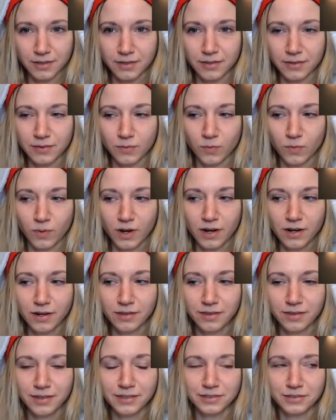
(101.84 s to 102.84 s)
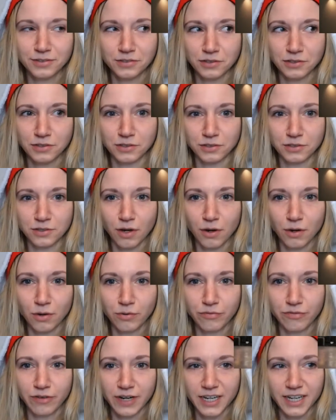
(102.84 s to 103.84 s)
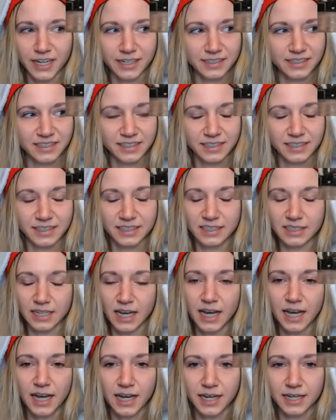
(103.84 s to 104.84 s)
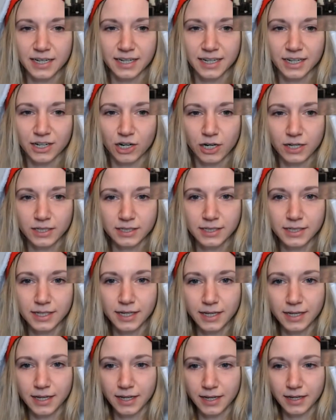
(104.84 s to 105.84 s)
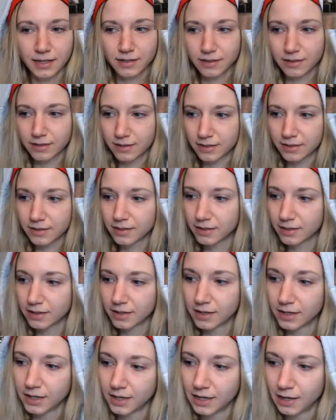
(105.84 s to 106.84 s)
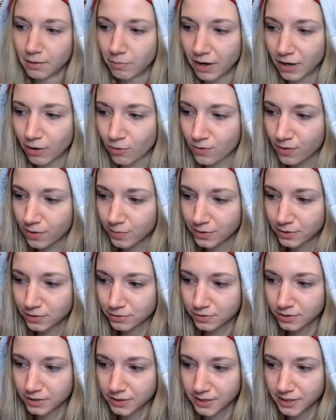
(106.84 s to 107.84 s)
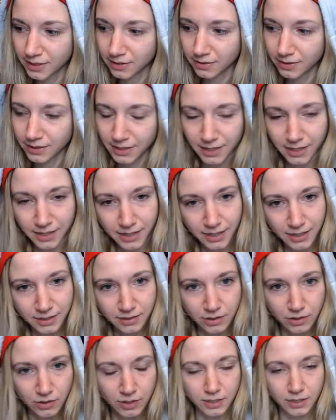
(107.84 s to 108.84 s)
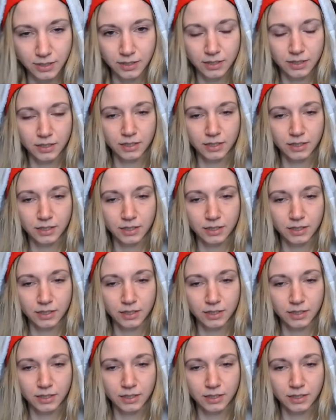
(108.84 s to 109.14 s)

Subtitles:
Like why are these so fucking sad? Like, honestly, I can't handle it. My hormones right now, like, I can't do it.